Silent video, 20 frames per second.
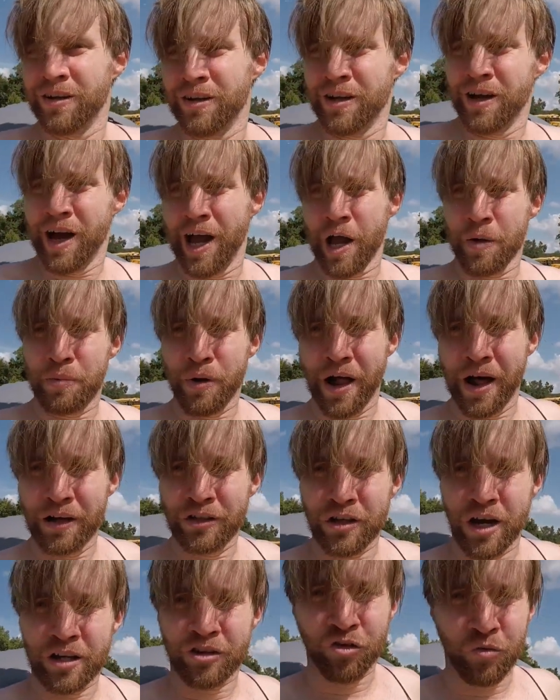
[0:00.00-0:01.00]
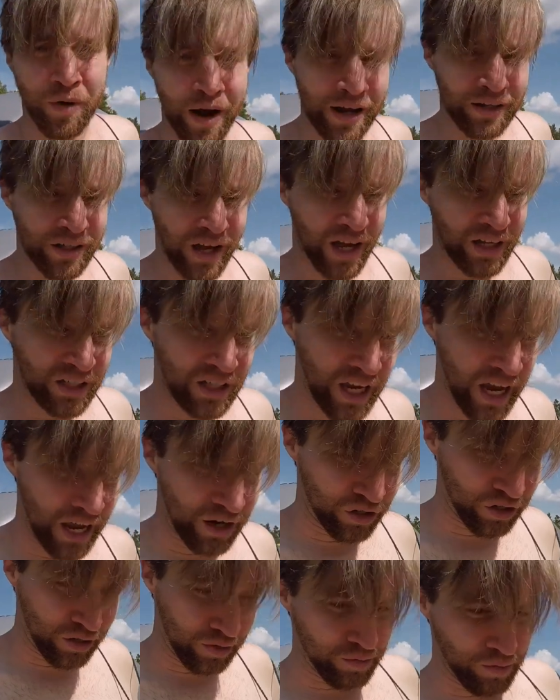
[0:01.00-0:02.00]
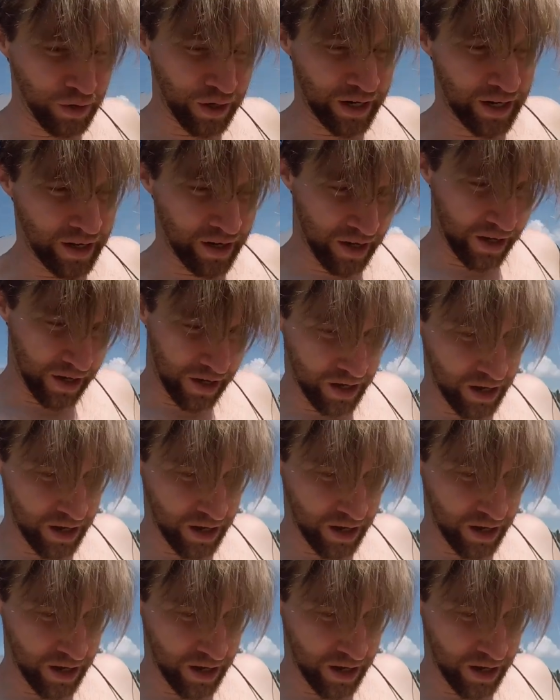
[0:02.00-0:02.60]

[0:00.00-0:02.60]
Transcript: I apologize for my intoxication, but uh,